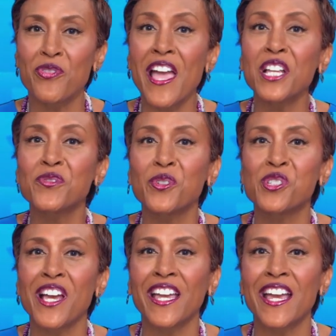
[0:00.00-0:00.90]
Thanks for
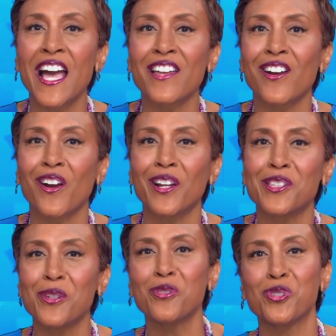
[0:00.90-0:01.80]
checking out our
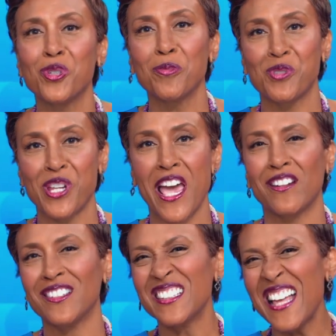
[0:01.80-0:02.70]
YouTube
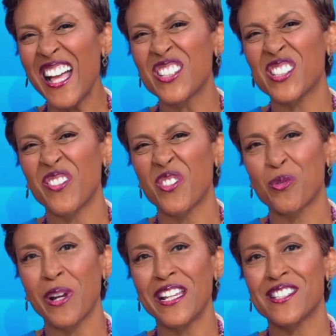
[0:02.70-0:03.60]
channel. Lots of
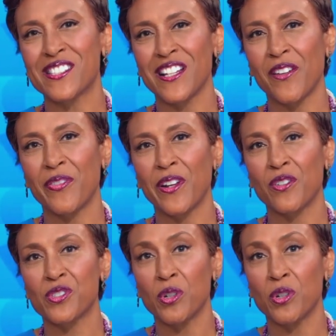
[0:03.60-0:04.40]
great stuff here.